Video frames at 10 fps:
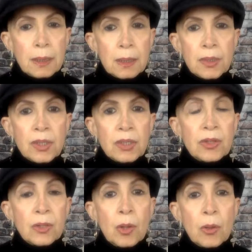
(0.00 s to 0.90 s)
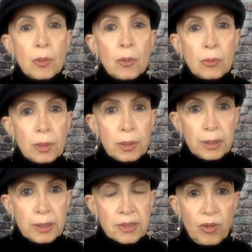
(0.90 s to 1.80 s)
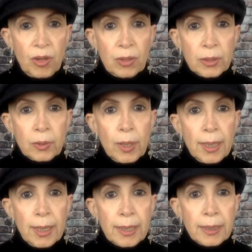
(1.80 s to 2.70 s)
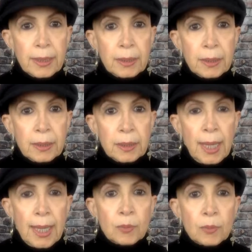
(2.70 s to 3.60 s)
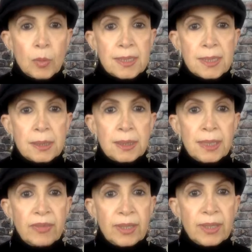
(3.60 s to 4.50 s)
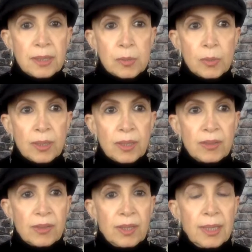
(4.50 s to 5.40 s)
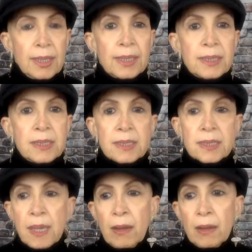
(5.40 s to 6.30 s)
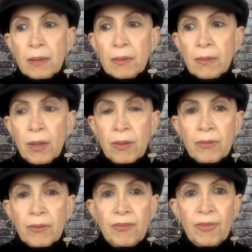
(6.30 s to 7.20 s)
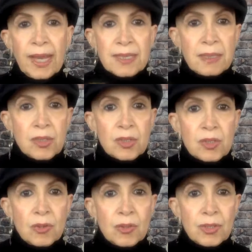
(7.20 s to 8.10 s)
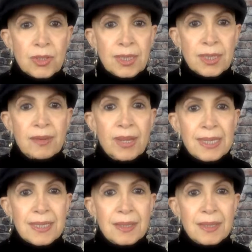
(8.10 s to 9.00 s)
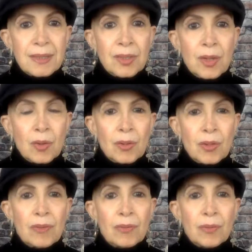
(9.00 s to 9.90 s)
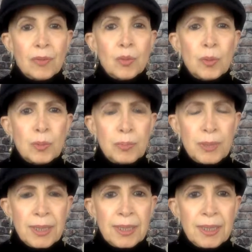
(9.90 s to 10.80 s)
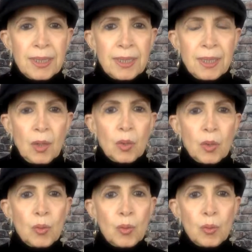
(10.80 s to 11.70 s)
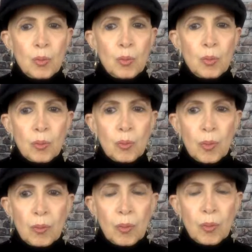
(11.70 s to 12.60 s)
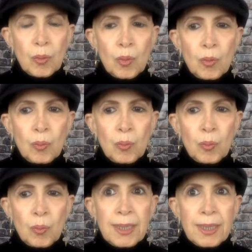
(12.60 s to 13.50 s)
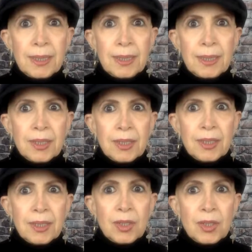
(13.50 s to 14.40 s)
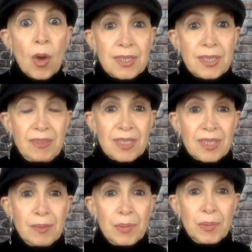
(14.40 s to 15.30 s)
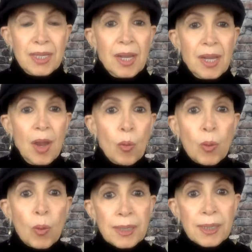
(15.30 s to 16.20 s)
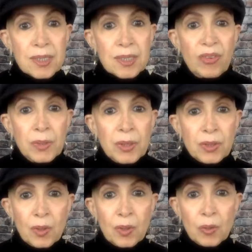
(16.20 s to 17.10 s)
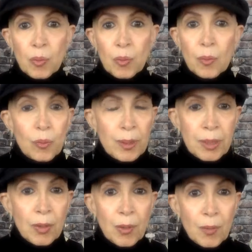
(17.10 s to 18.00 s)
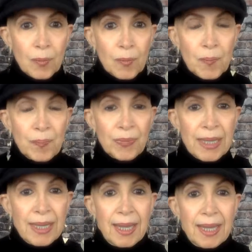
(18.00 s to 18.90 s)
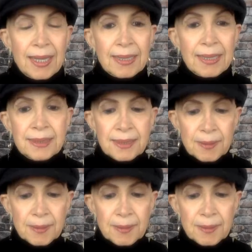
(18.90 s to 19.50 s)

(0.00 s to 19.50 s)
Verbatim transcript: the, the known is falling away and what it's leaving us with is a, a, vast uncertainty, a vast unknown of who will be, who who we know ourselves to be, what is familiar, what we know, and